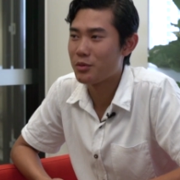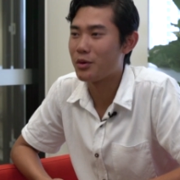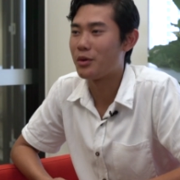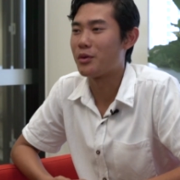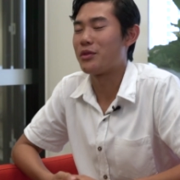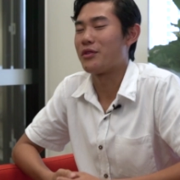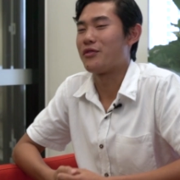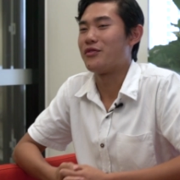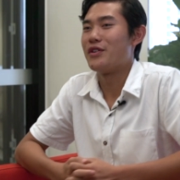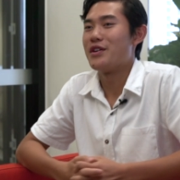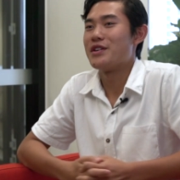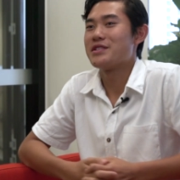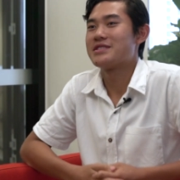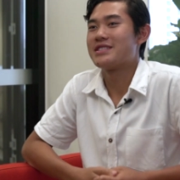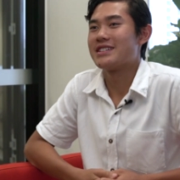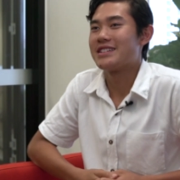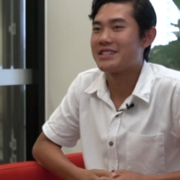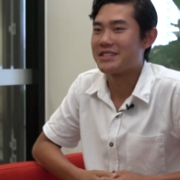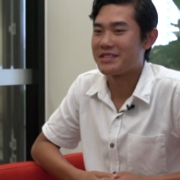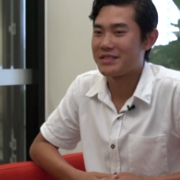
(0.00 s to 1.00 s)
Well, the first
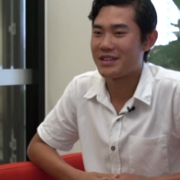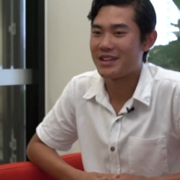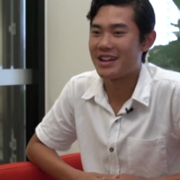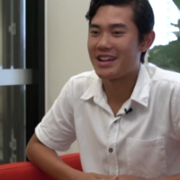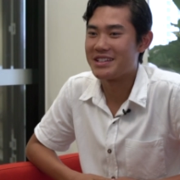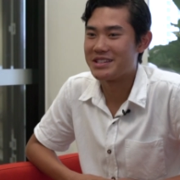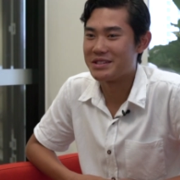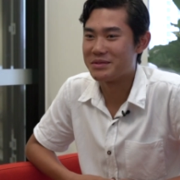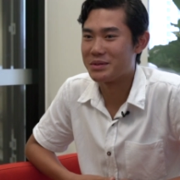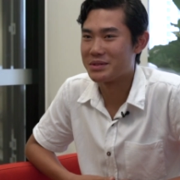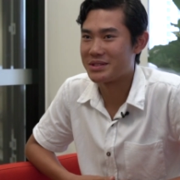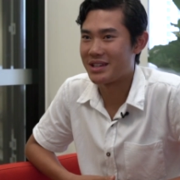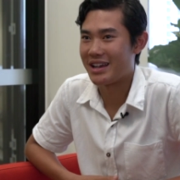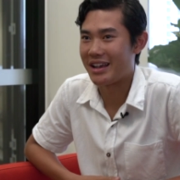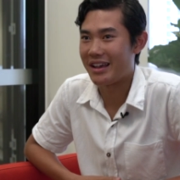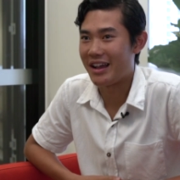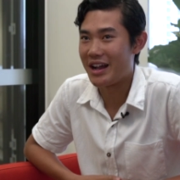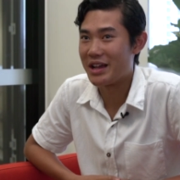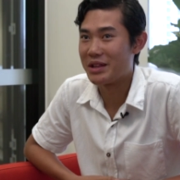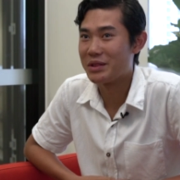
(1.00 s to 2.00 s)
thing that I did was when
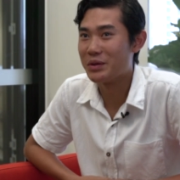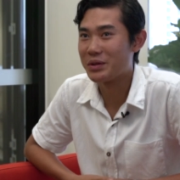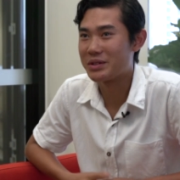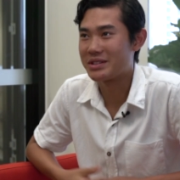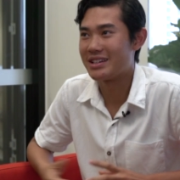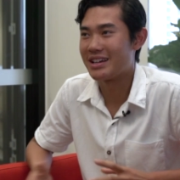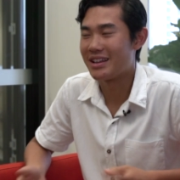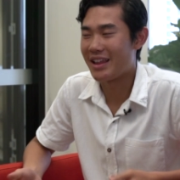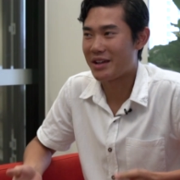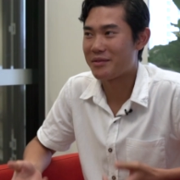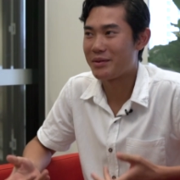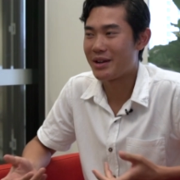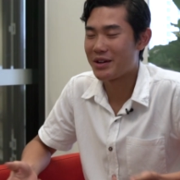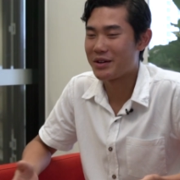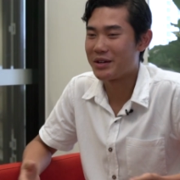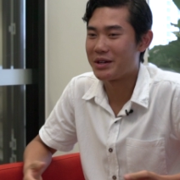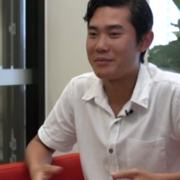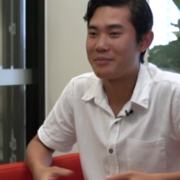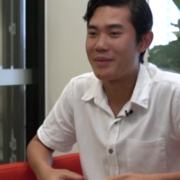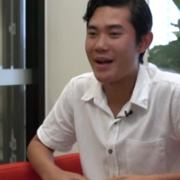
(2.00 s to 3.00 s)
I
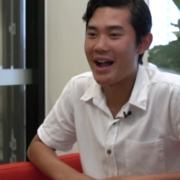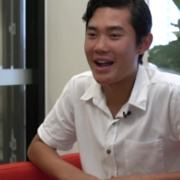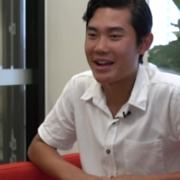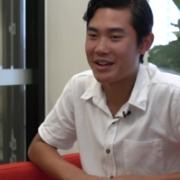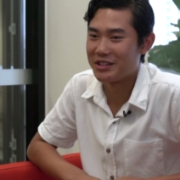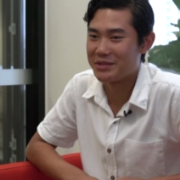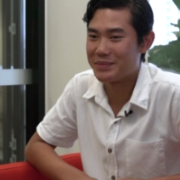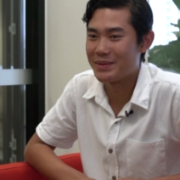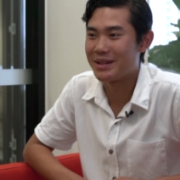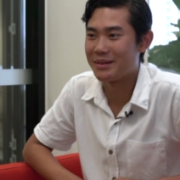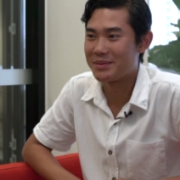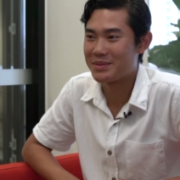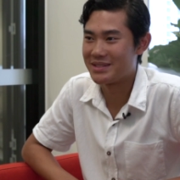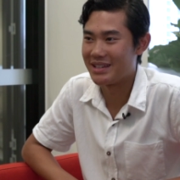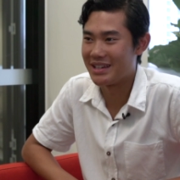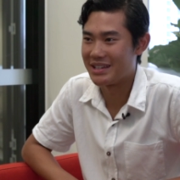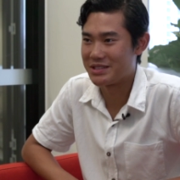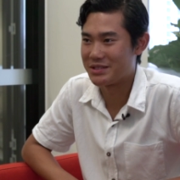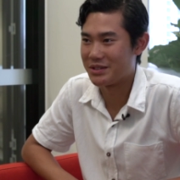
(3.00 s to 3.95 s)
got it back, I was a bit upset.